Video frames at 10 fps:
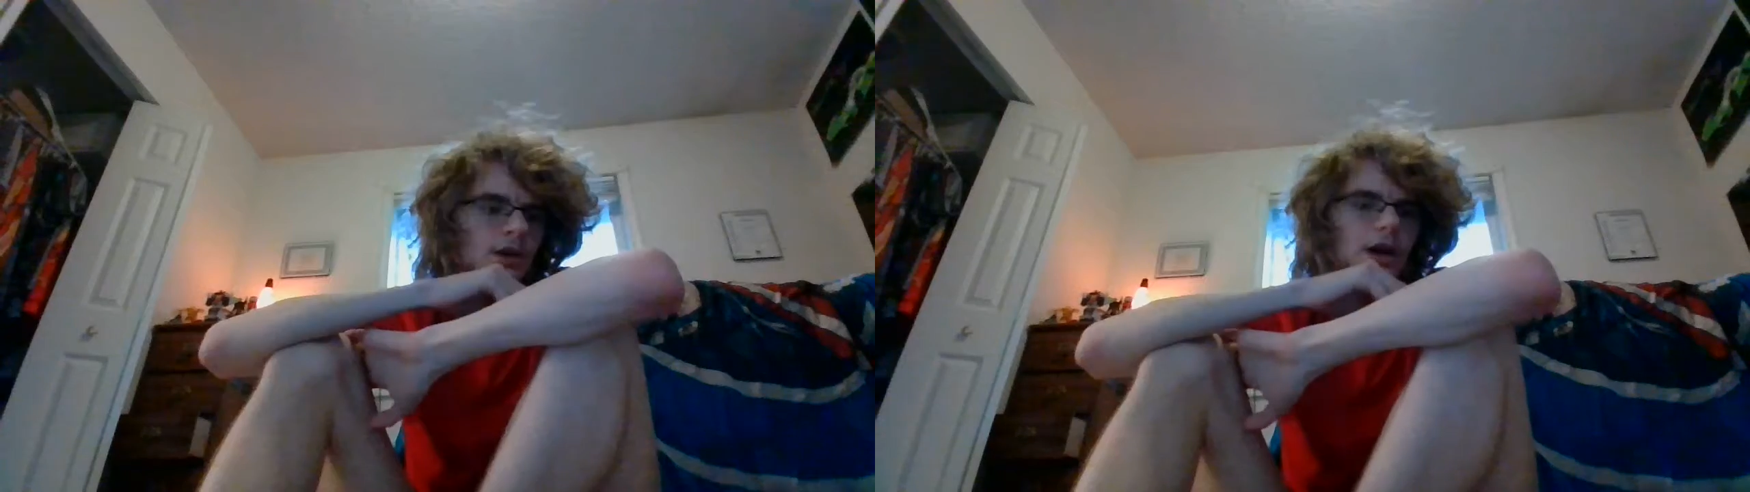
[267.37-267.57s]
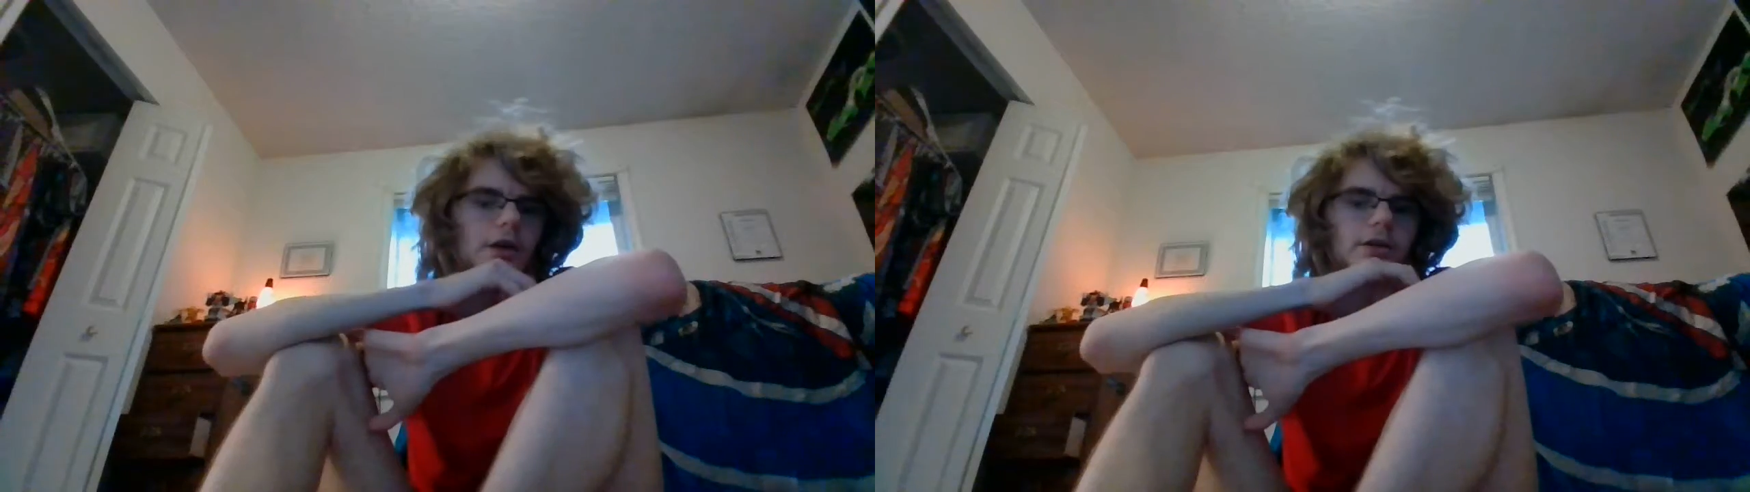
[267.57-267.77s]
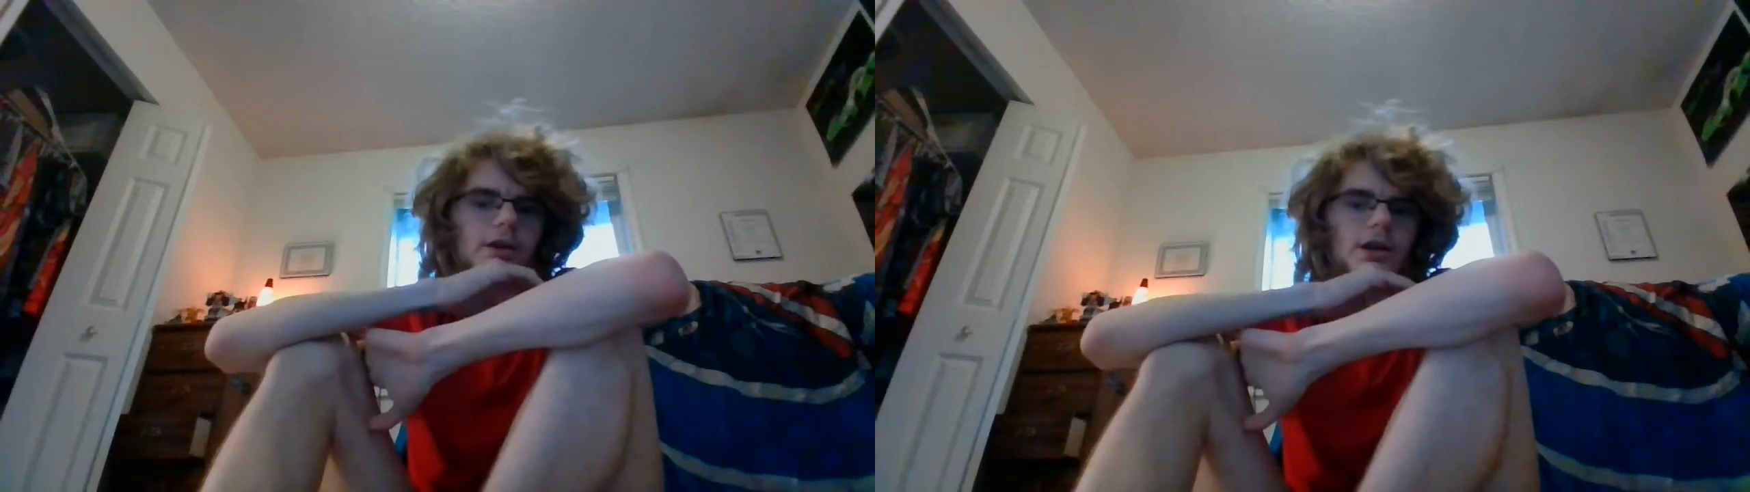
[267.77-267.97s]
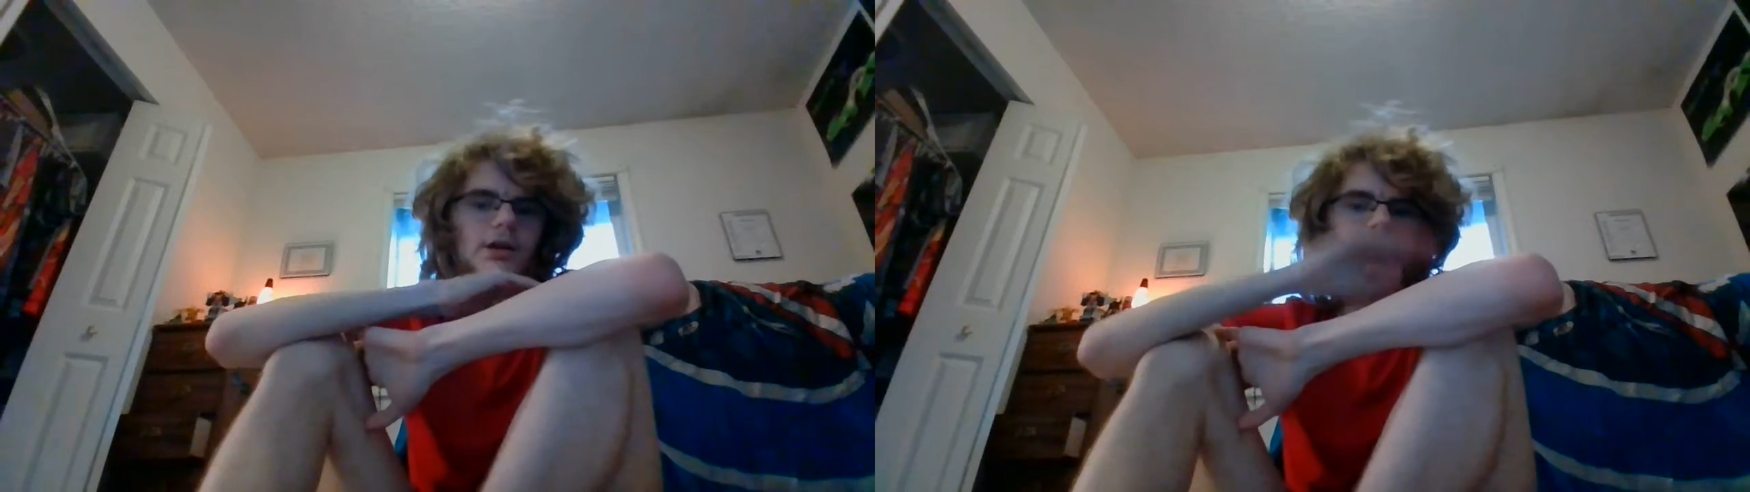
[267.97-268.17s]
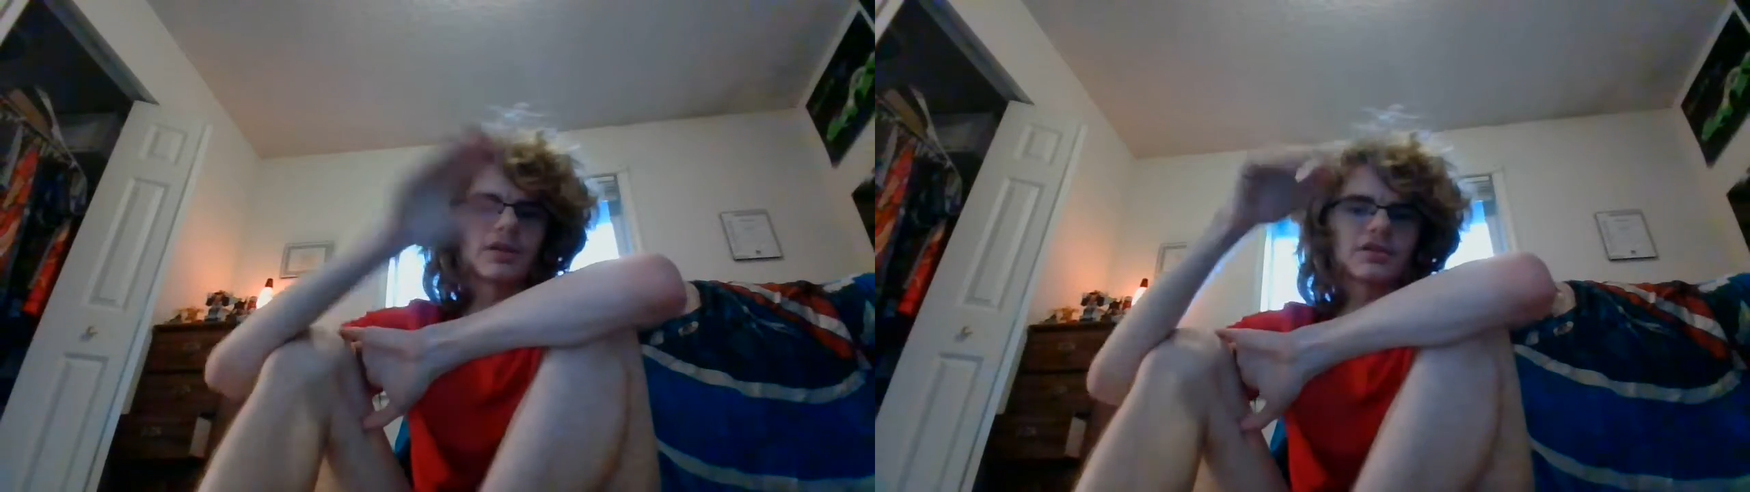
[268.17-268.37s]
I
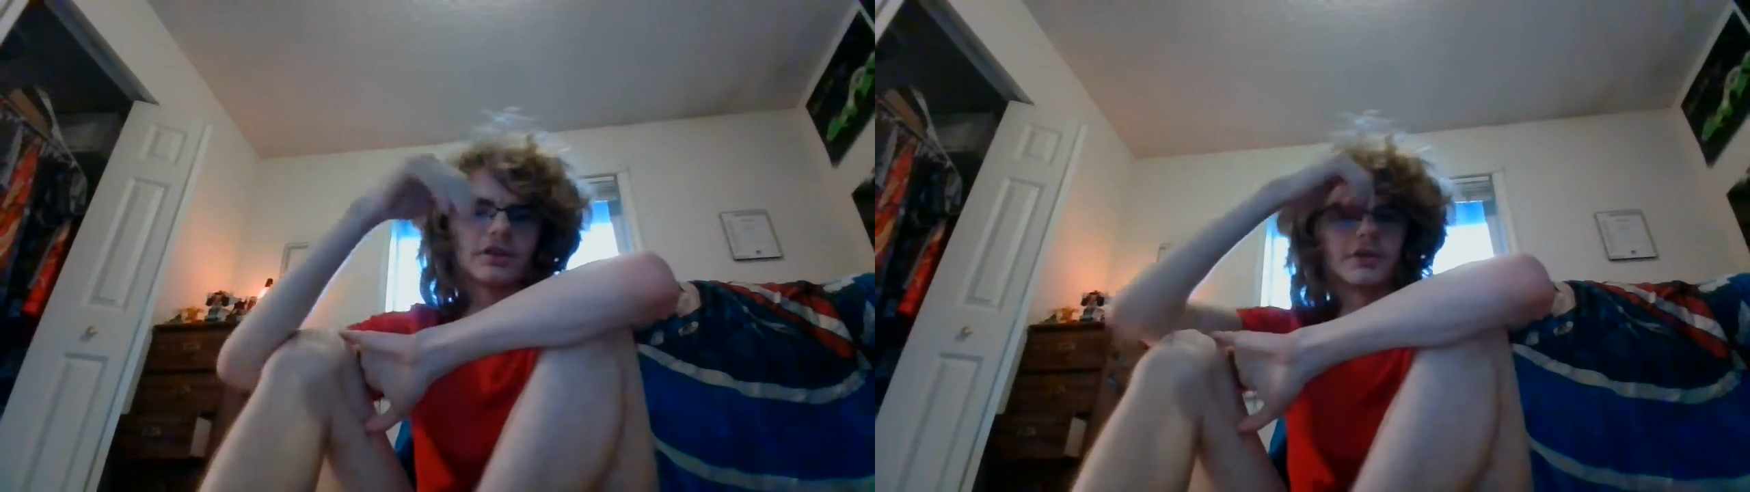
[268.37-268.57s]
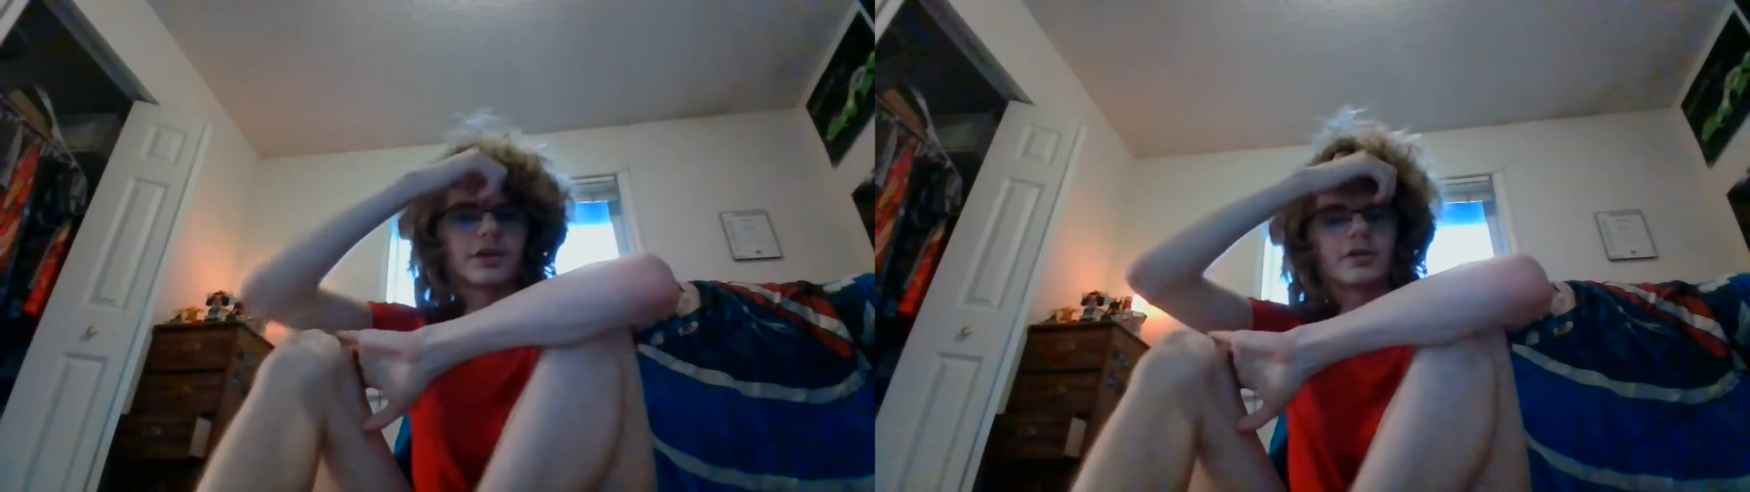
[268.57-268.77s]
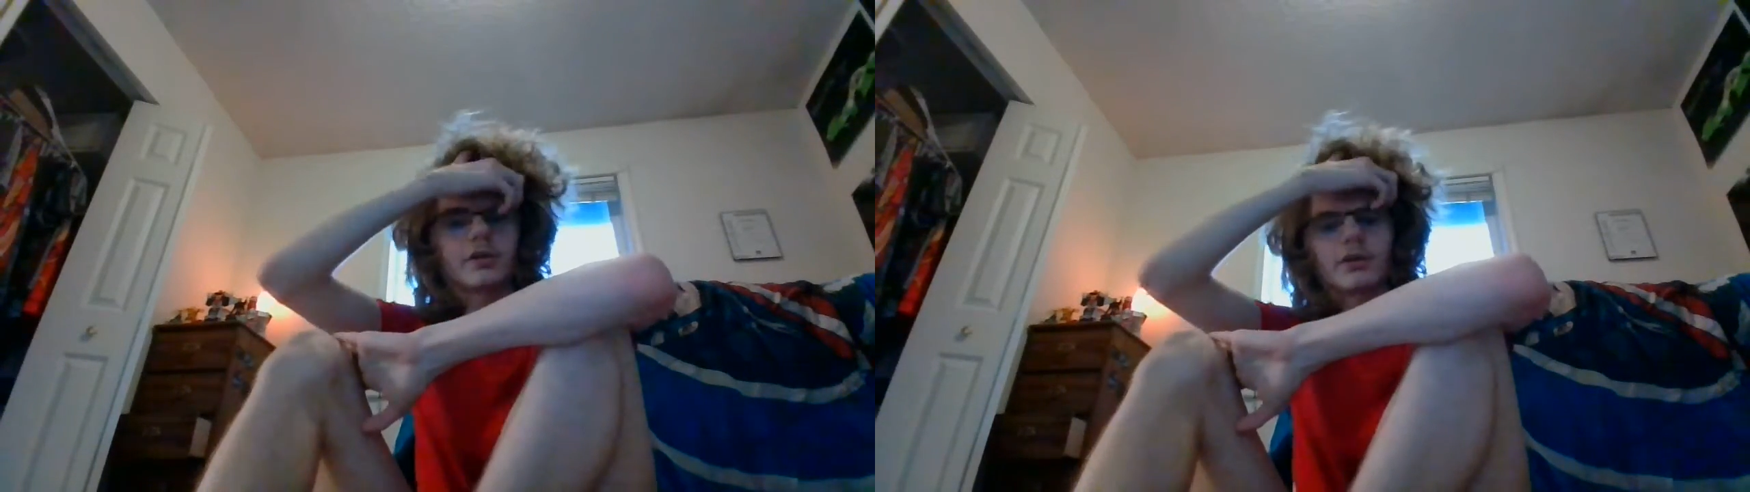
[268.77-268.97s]
have hence deleted all